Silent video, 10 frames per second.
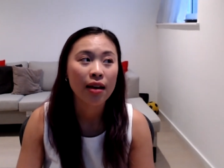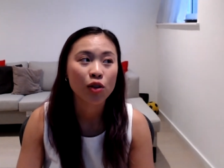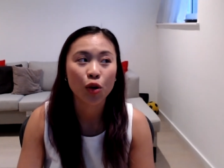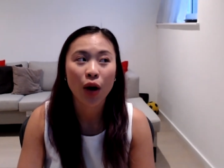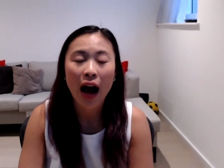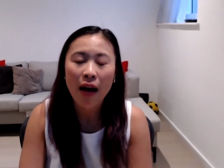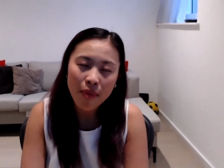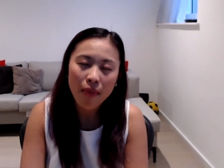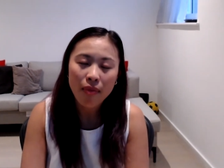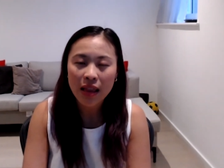So
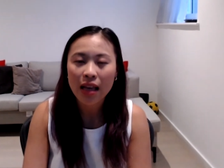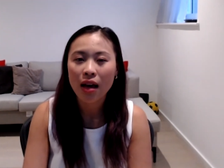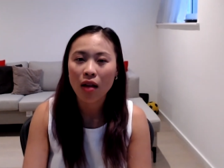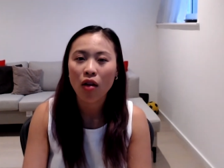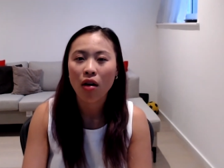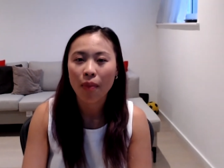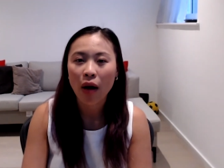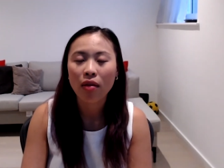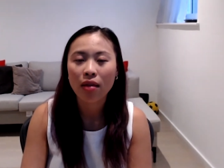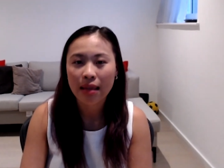I'm thinking a lot
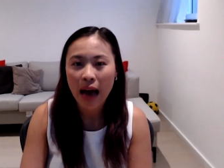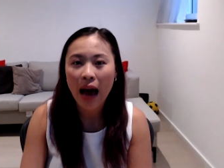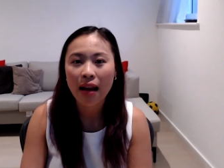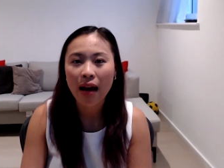about that